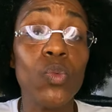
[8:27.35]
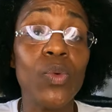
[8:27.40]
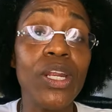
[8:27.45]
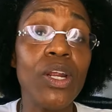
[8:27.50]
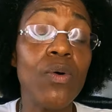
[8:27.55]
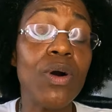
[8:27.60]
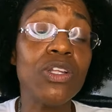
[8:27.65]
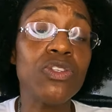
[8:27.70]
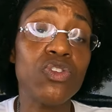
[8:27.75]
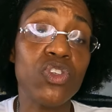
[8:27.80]

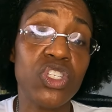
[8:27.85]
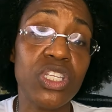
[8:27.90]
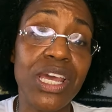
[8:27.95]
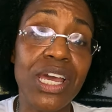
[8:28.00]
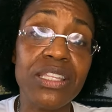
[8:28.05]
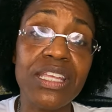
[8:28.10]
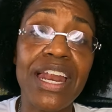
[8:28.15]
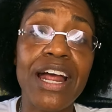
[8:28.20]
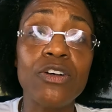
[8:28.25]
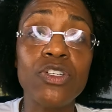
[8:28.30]
We don't
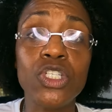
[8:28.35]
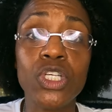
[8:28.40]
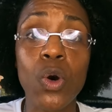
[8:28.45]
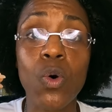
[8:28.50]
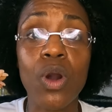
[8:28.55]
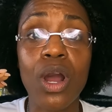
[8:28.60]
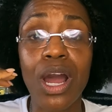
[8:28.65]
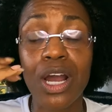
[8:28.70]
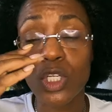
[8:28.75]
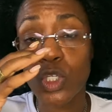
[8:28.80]
understand that our
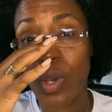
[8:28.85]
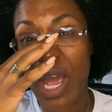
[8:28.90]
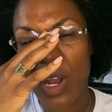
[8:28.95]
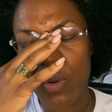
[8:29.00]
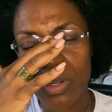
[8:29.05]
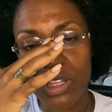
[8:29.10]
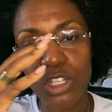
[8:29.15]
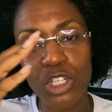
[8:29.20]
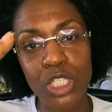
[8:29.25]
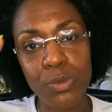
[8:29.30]
soul
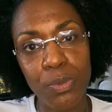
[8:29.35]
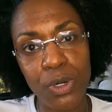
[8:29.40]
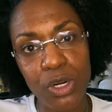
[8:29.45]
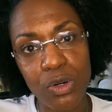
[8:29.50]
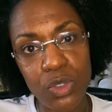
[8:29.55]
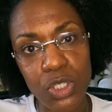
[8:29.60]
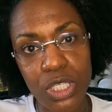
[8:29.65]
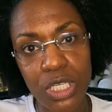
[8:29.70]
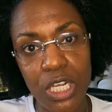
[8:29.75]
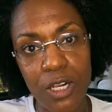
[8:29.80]
contract with this
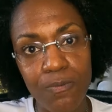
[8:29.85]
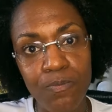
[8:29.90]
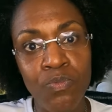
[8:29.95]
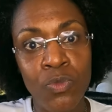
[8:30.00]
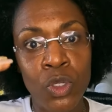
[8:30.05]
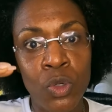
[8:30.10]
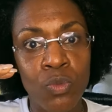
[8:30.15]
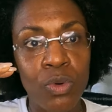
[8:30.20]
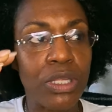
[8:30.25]
person,